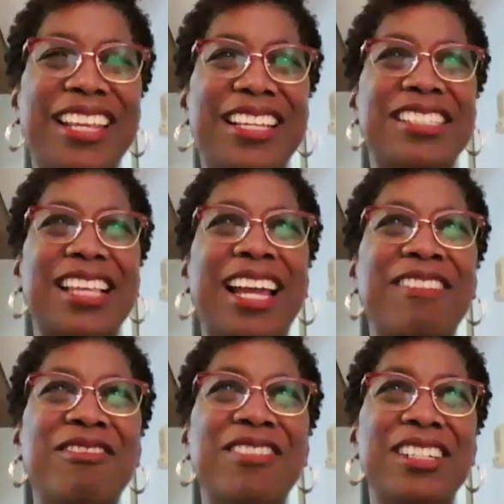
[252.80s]
is.
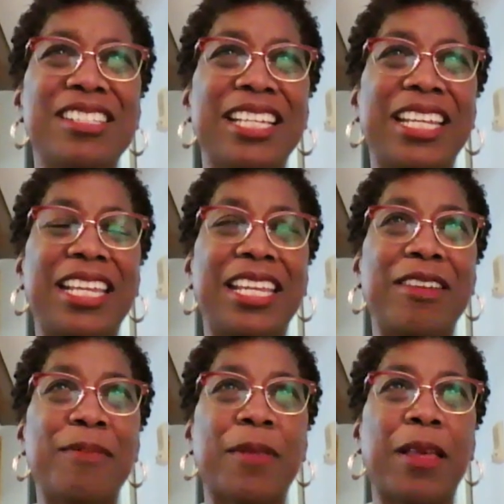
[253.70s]
I
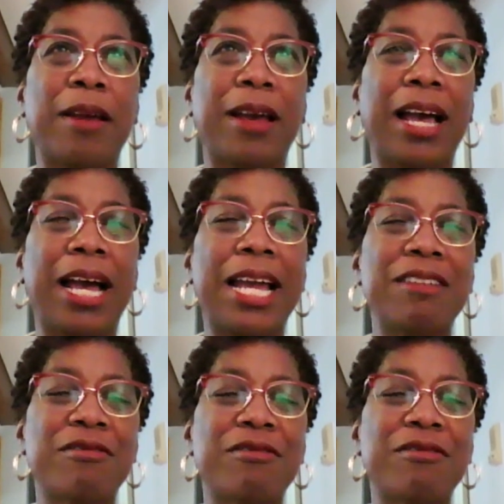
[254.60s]
really
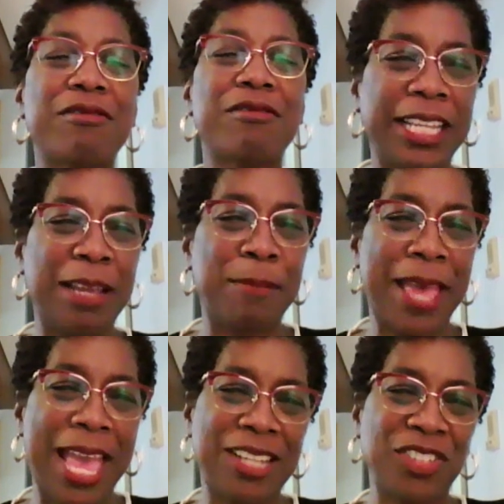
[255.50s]
am
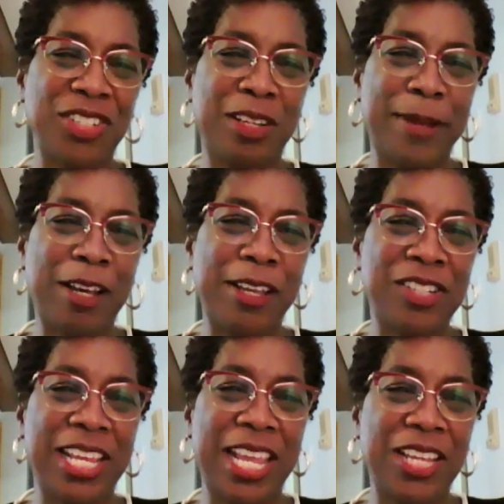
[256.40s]
passionate about
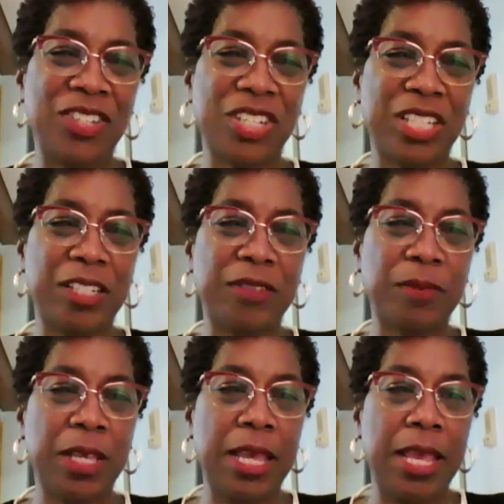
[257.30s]
education.
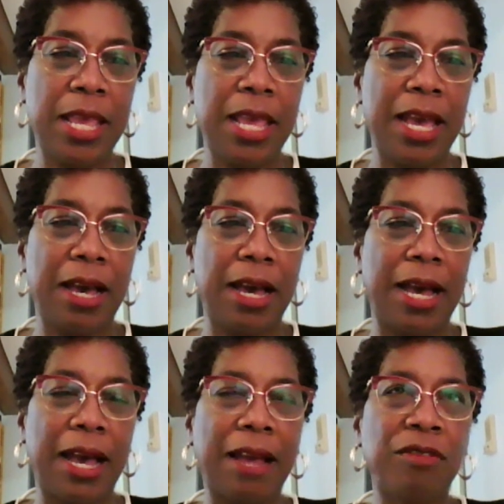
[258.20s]

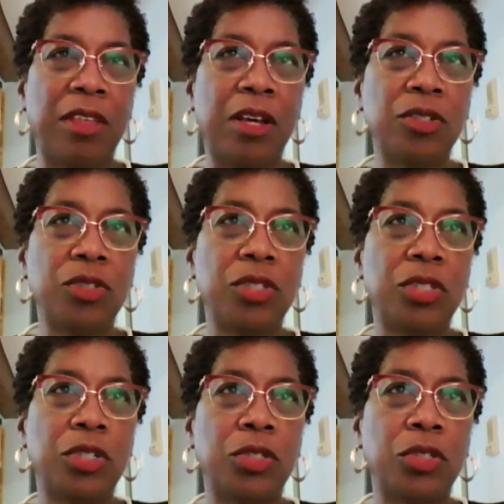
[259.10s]
Those
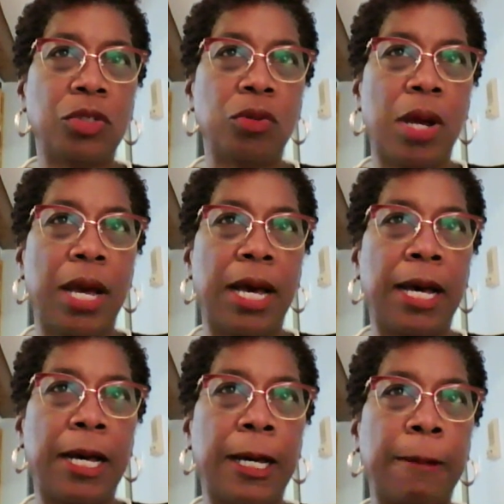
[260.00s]
who
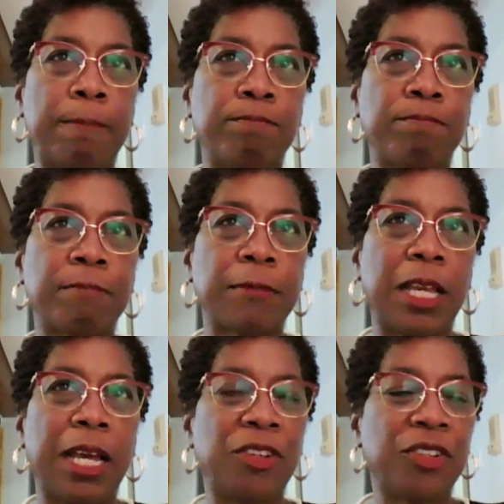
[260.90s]

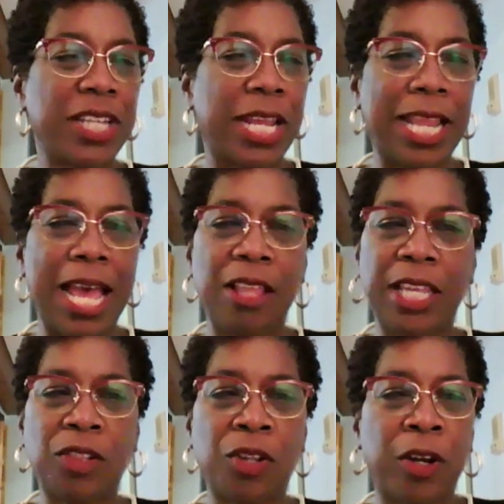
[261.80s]
understand how
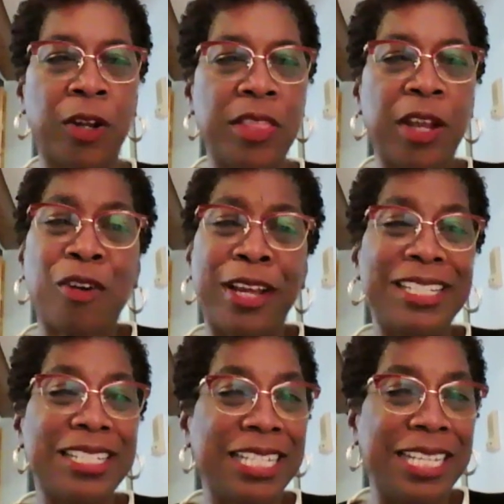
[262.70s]
they learn, they're
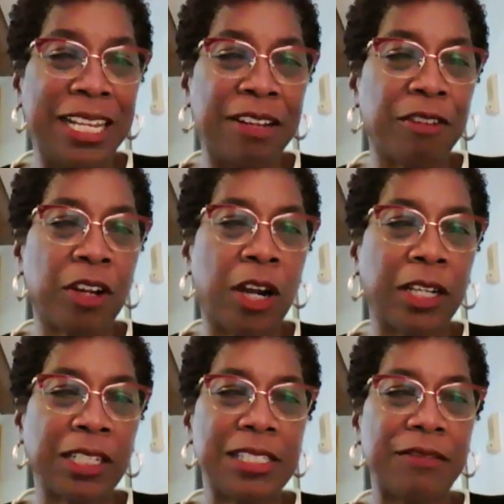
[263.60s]
going to get it
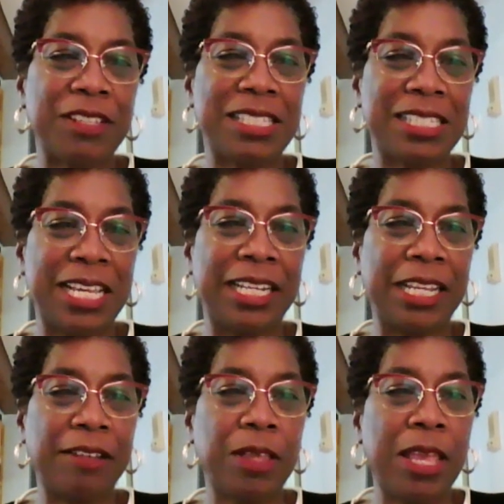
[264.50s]
regardless of the
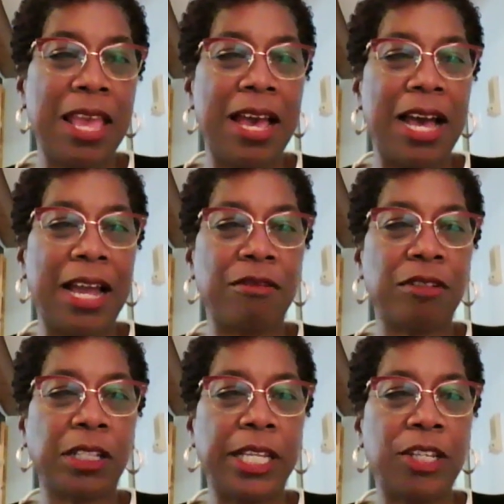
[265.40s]
setting. I
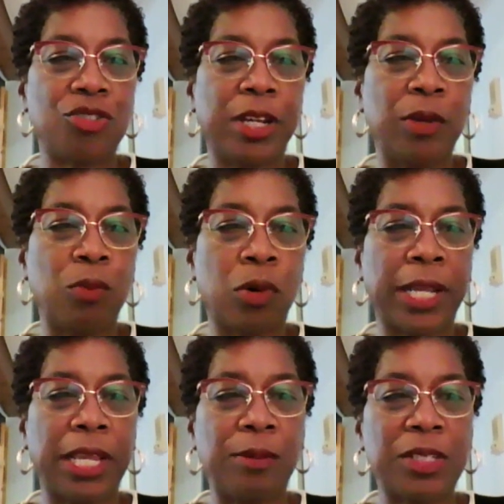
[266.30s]
really enjoy
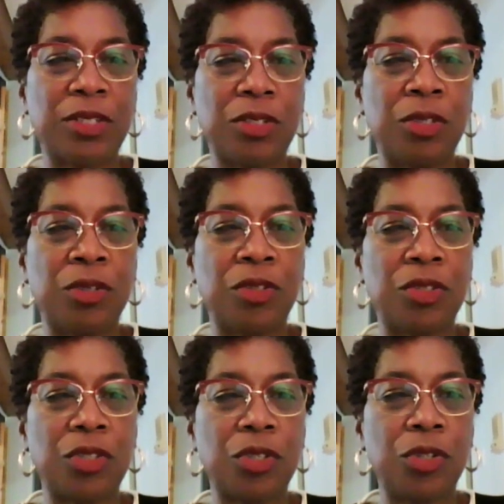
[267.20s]
working with
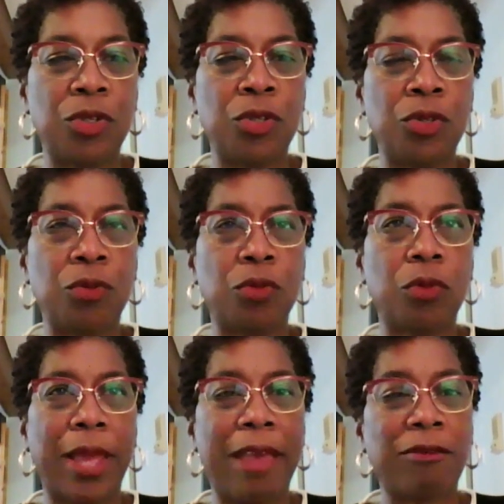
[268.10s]
students who
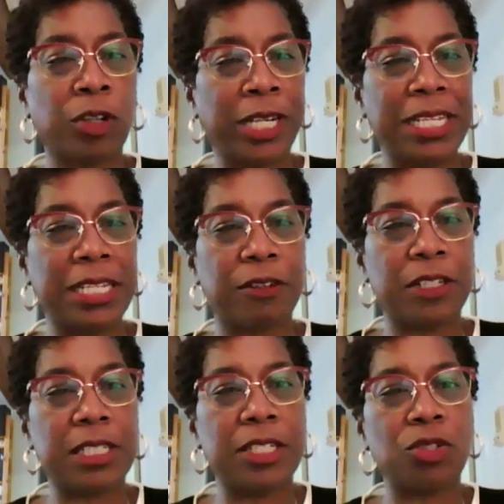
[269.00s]
have learning
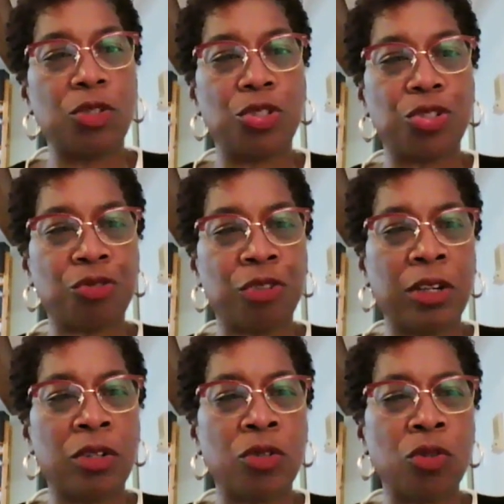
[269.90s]
differences, who
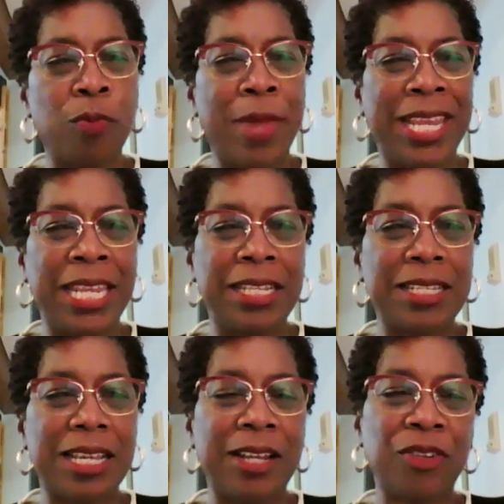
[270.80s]
struggle, who may need
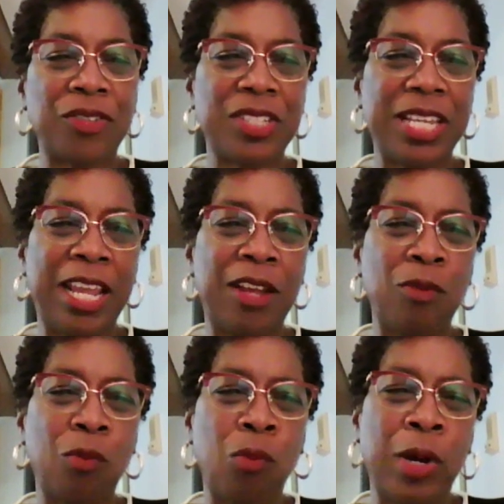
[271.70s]
to
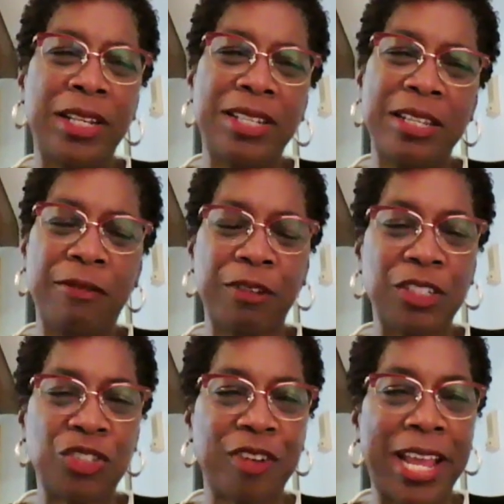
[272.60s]
understand what
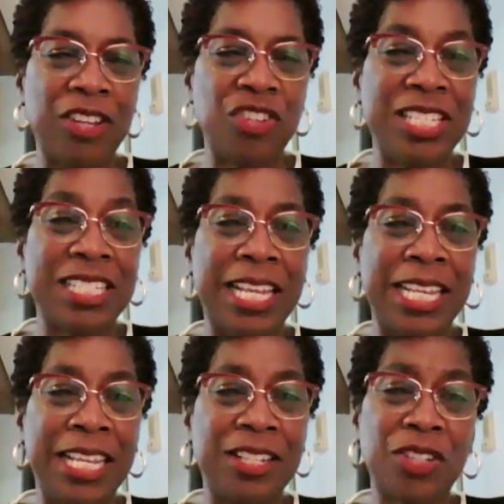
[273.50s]
different strategies they
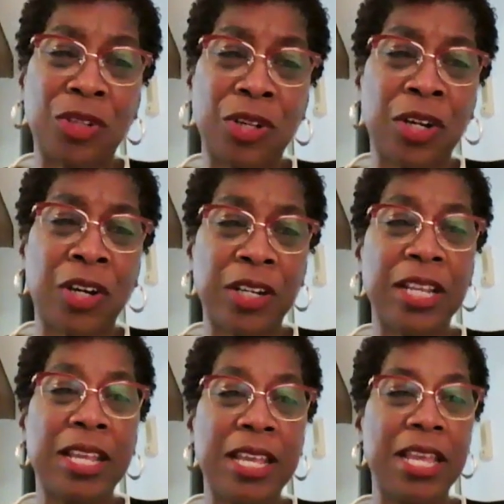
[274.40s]
need to
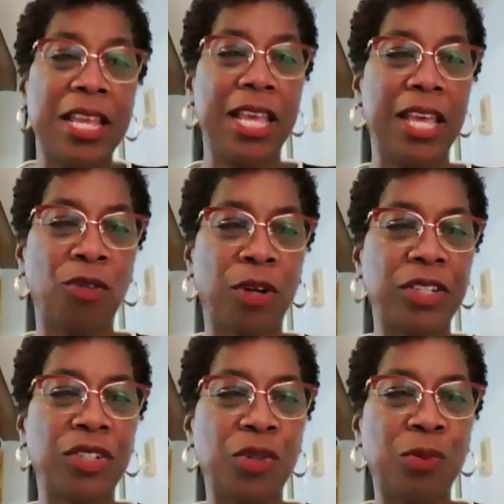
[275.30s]
learn in order
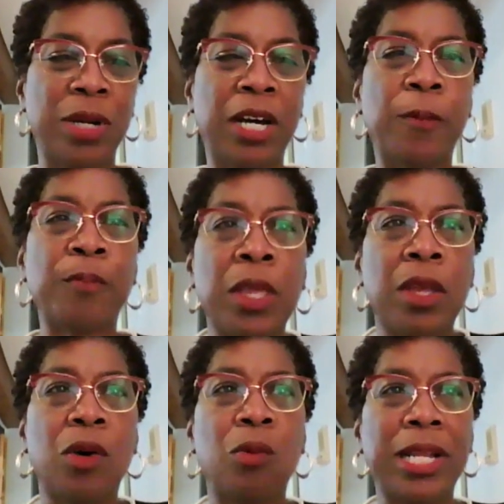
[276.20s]
to do well.
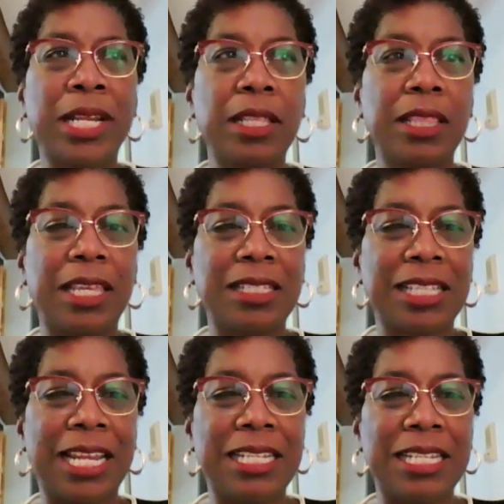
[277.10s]
One of the things
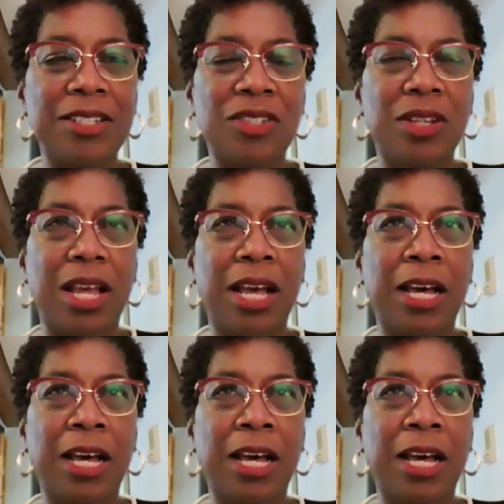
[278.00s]
that I didn't